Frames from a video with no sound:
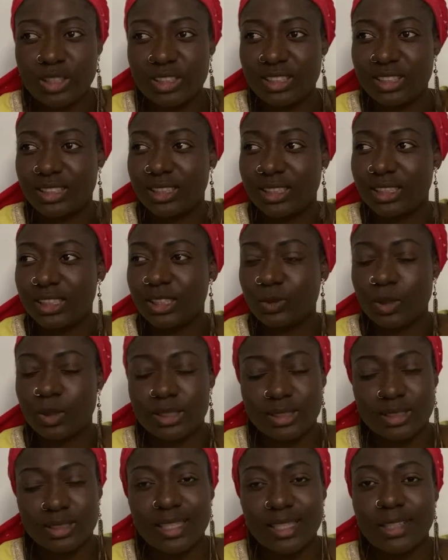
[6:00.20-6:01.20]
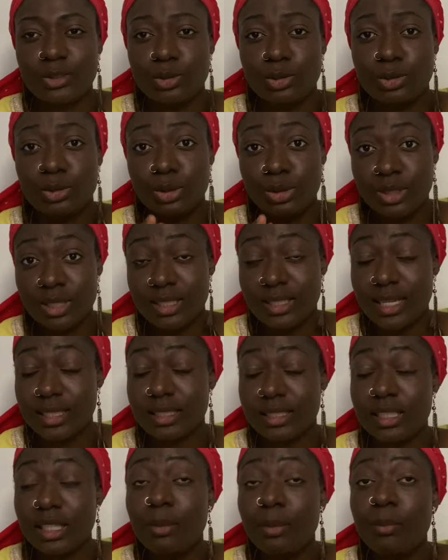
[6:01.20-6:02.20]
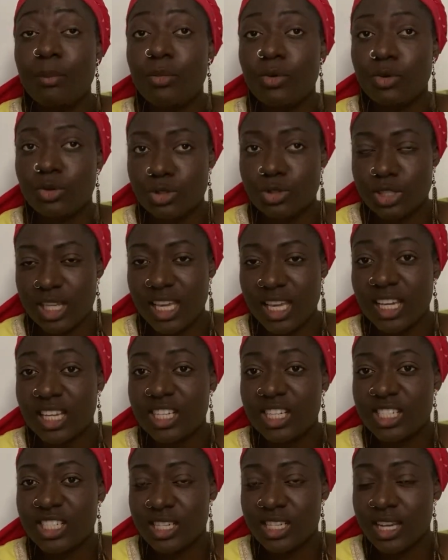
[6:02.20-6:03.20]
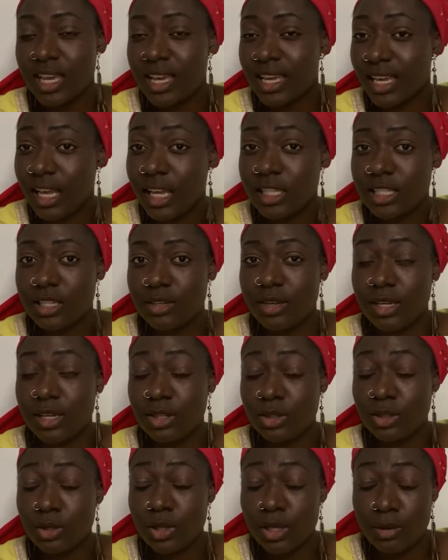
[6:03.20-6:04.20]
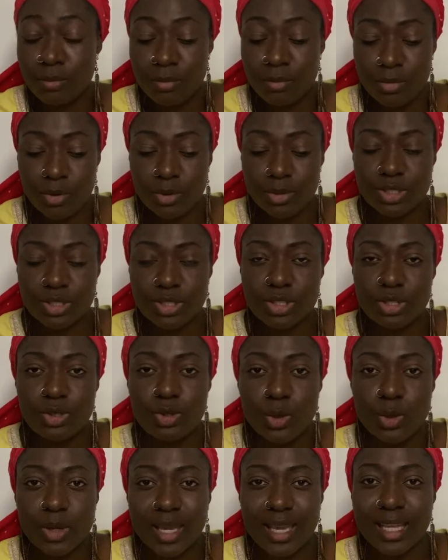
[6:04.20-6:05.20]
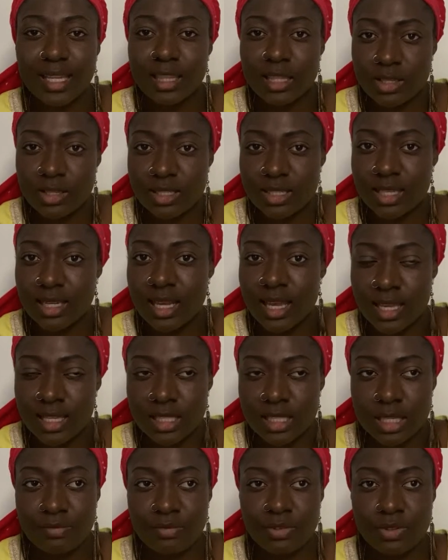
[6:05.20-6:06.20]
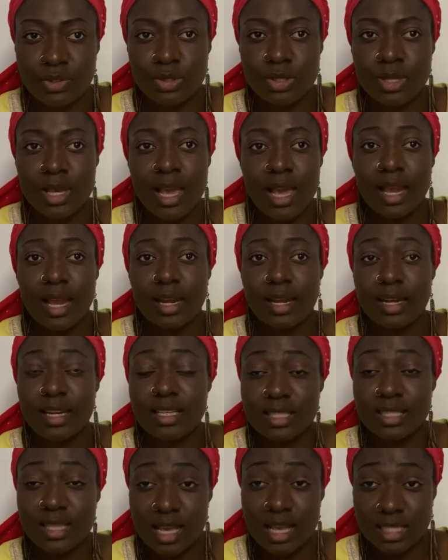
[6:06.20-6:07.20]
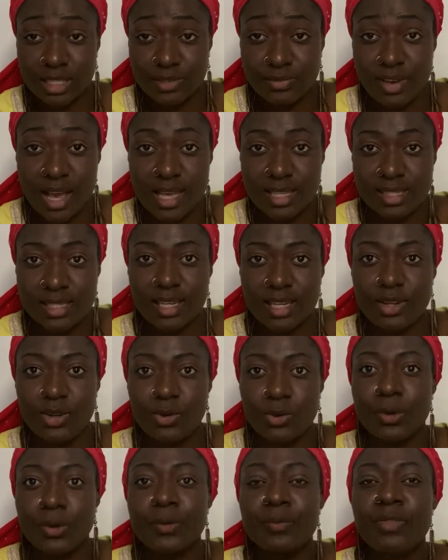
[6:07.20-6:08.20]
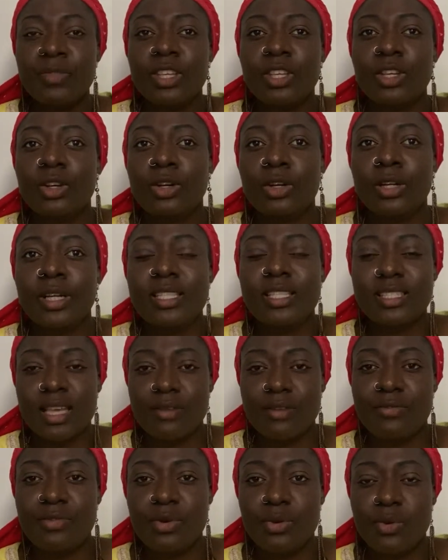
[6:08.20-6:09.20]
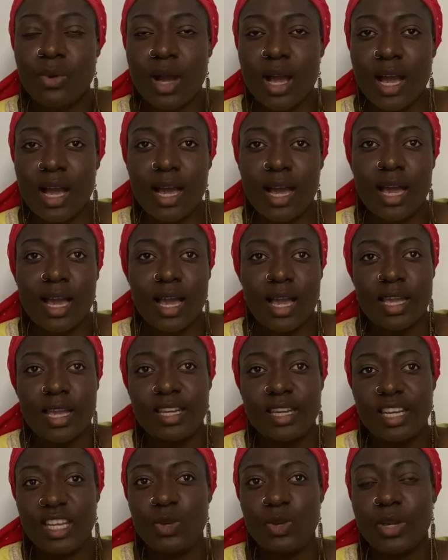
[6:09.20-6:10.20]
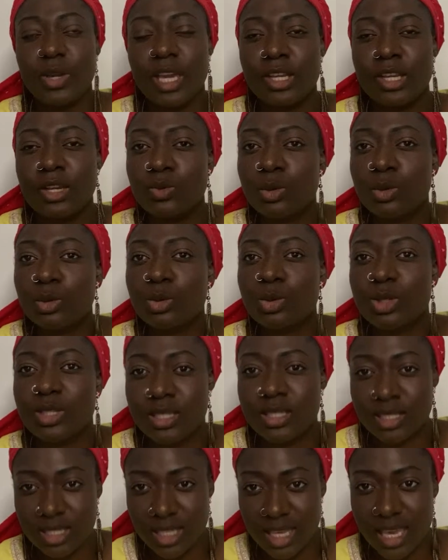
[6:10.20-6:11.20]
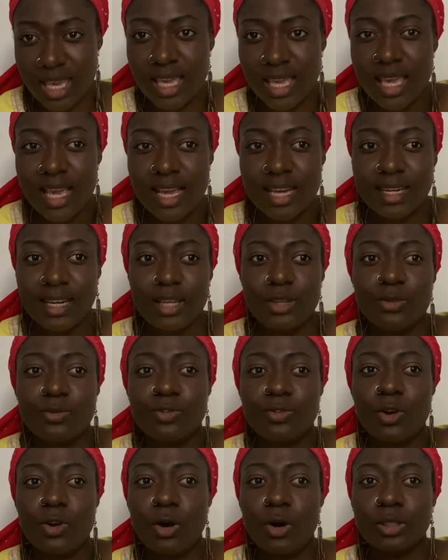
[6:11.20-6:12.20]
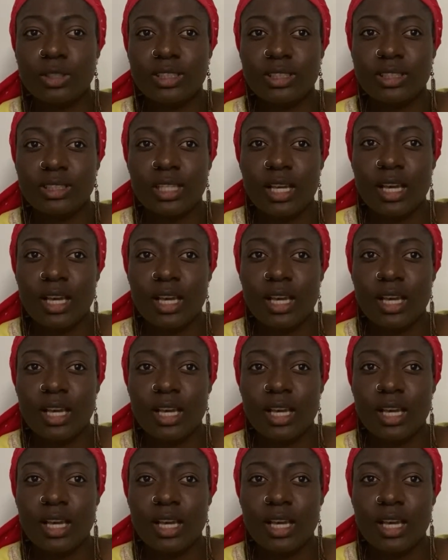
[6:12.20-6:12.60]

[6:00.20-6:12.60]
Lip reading: is this, what is that. You don't need that in most English in most UK nursing interviews, at least as far as I know. Your interviewer in the UK just want to see that you've got